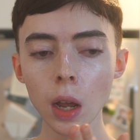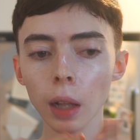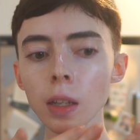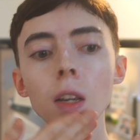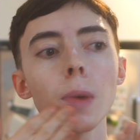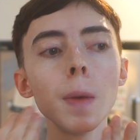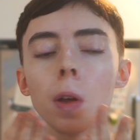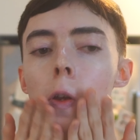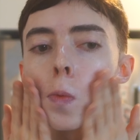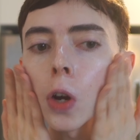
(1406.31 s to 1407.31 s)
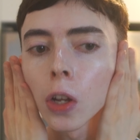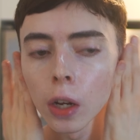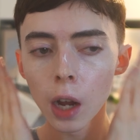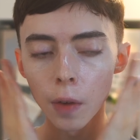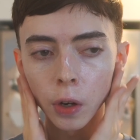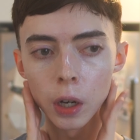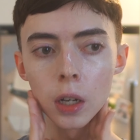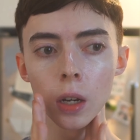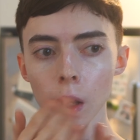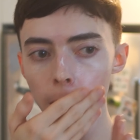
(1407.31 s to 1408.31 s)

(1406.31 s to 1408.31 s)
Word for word: at least in my opinion, provided good coverage